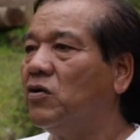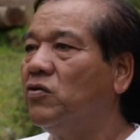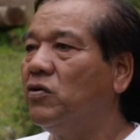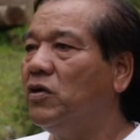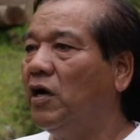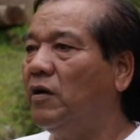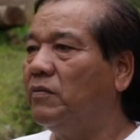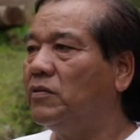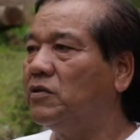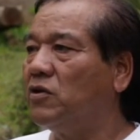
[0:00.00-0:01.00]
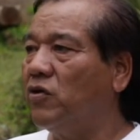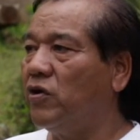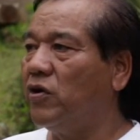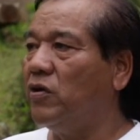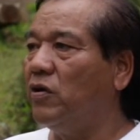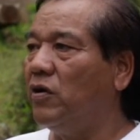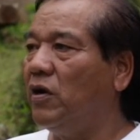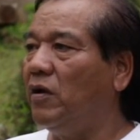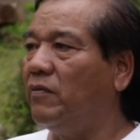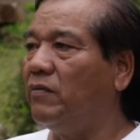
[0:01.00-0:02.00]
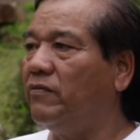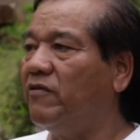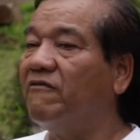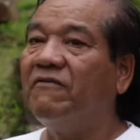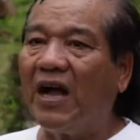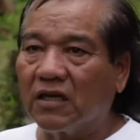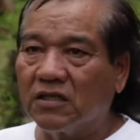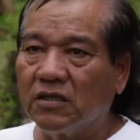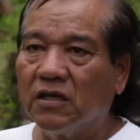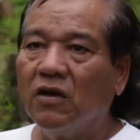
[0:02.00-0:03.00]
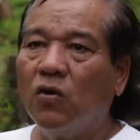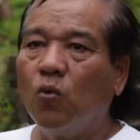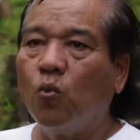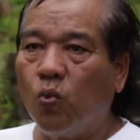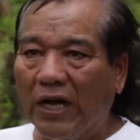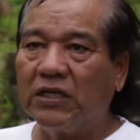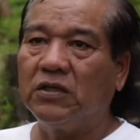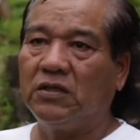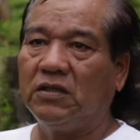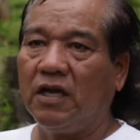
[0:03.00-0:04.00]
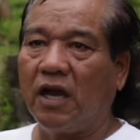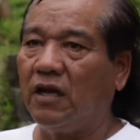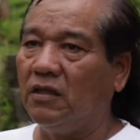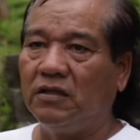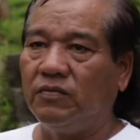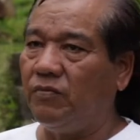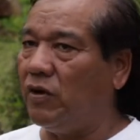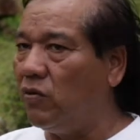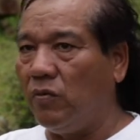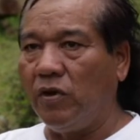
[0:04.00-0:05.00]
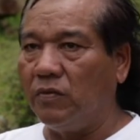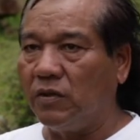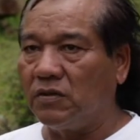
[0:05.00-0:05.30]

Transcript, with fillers: good um, story um, from fact what I can just maybe go about.